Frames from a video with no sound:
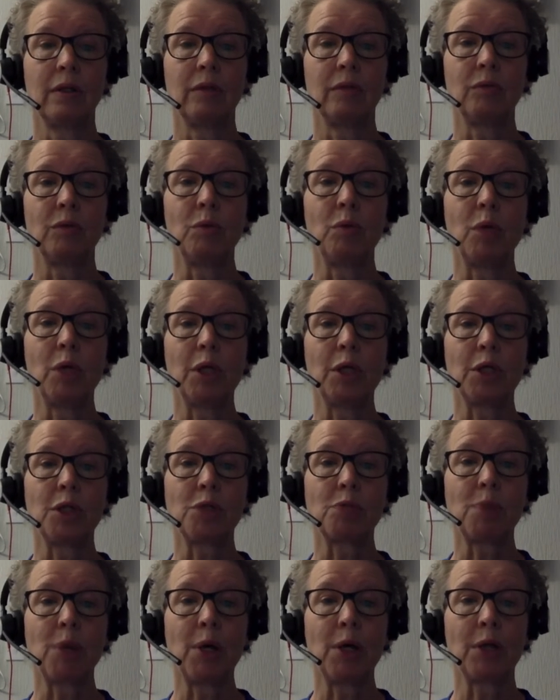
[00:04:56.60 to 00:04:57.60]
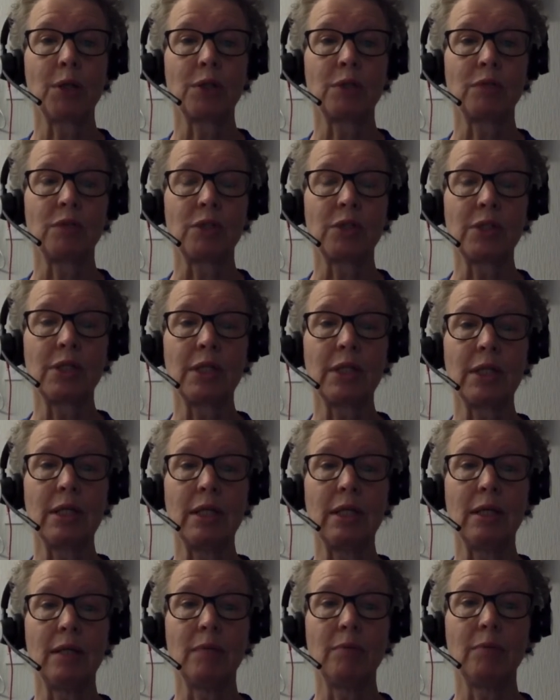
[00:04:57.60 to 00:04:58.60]
if we work as part of a
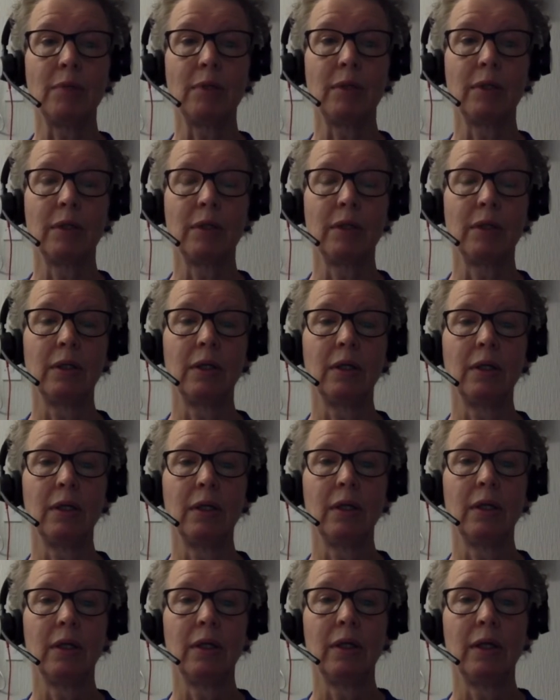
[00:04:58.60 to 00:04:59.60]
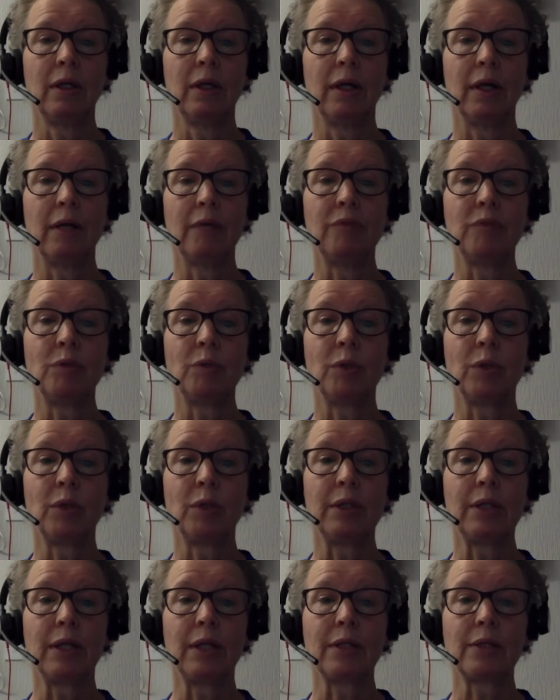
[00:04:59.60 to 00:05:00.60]
team, everyone
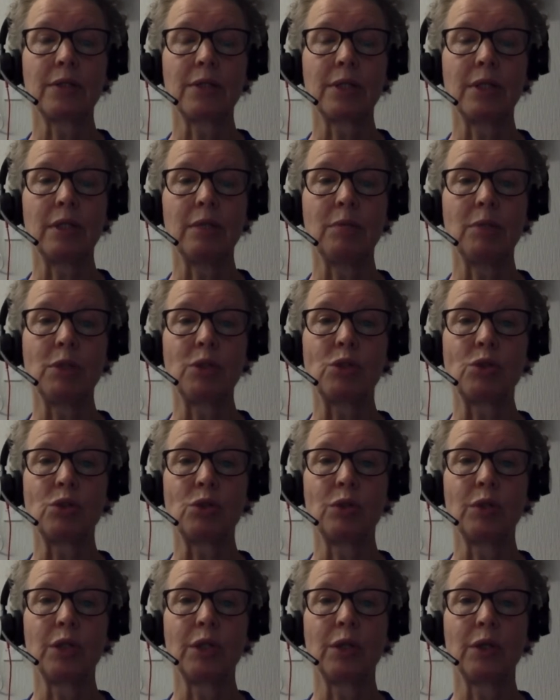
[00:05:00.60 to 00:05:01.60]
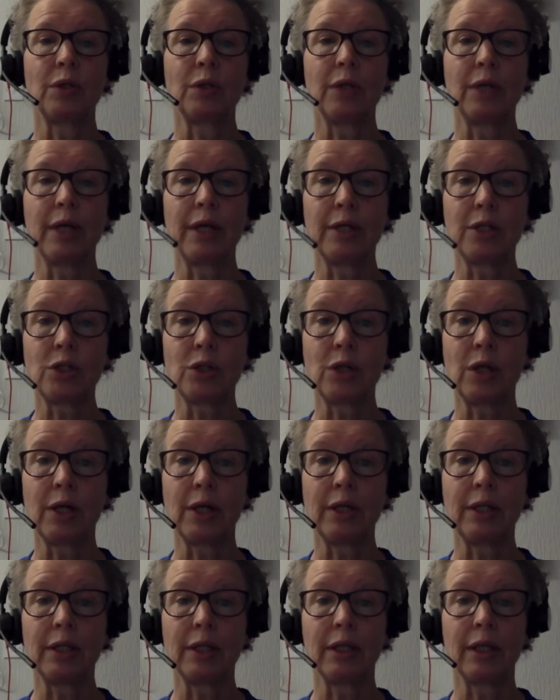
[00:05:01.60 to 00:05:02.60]
in that team is drawing on their
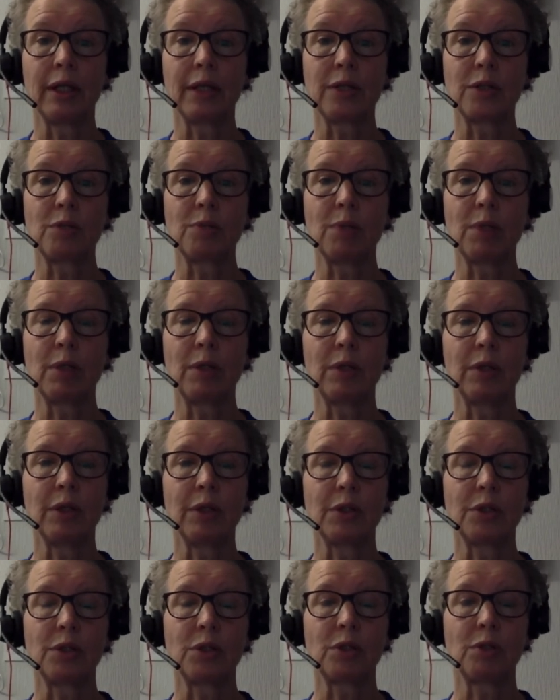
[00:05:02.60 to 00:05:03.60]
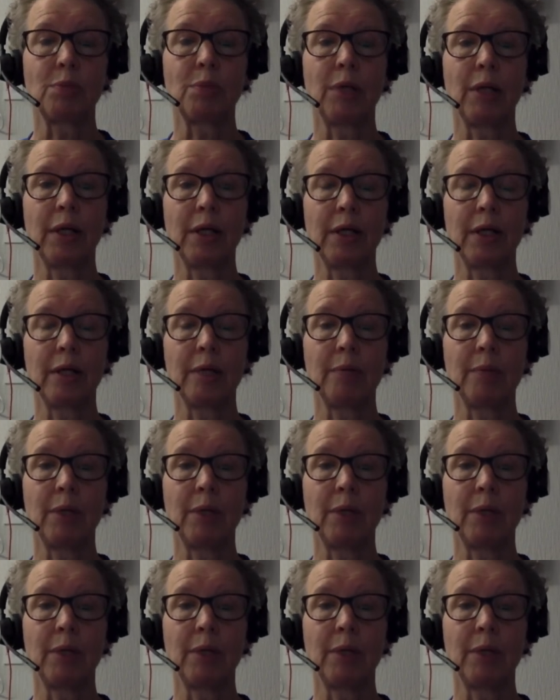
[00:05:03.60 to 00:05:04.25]
training and experience to play their